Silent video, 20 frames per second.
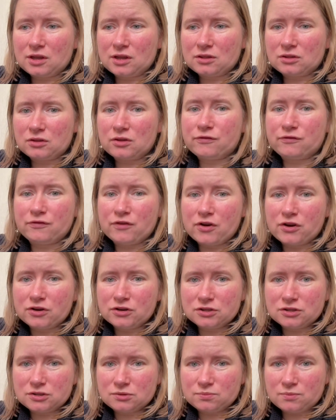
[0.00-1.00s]
the
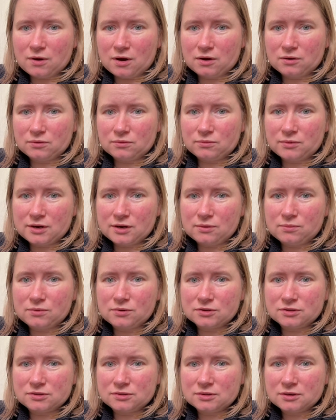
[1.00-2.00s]
first one, when I
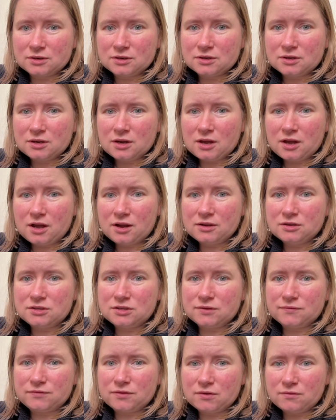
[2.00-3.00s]
was out
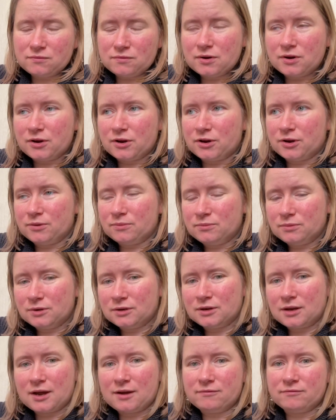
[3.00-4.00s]
of the room
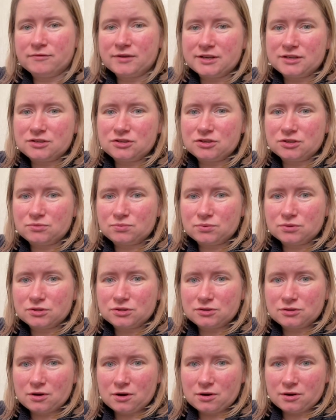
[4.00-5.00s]
and Richard was
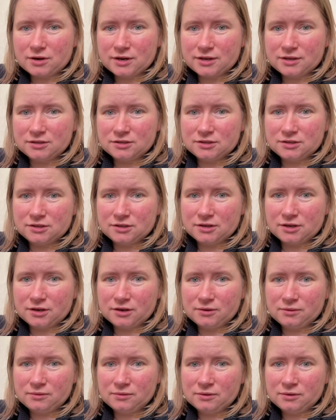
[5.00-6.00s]
talking to
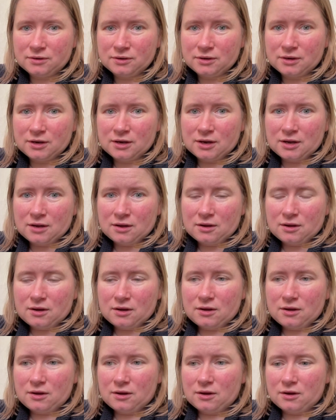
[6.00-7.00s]

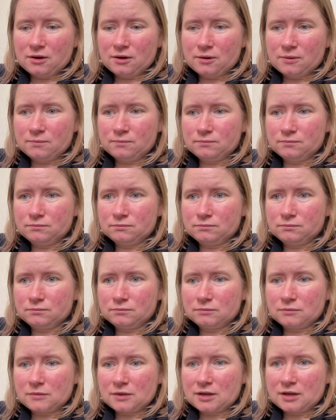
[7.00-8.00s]
you,
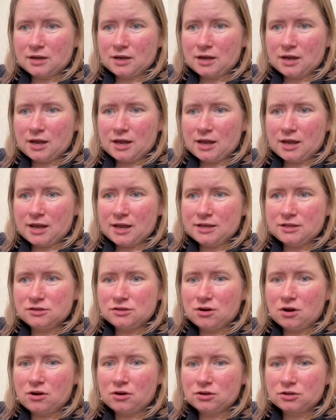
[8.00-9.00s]
he
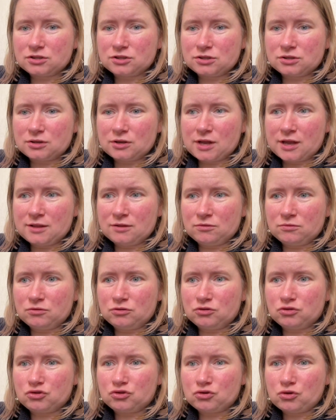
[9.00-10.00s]
talks in
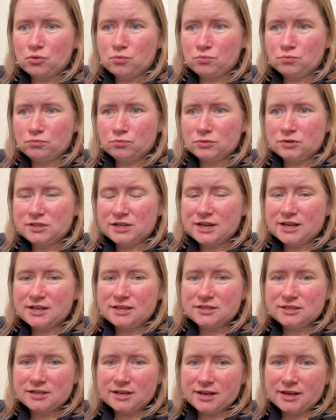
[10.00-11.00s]
some
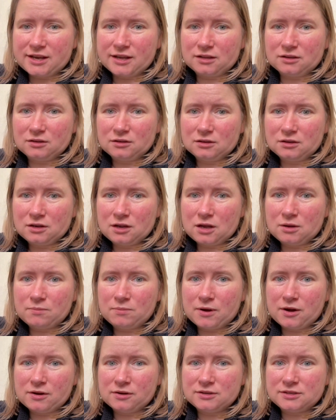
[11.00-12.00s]
detail
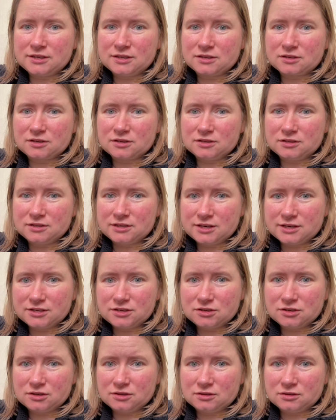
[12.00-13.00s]
about his
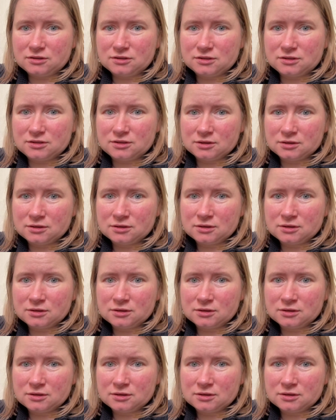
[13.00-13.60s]
conditions.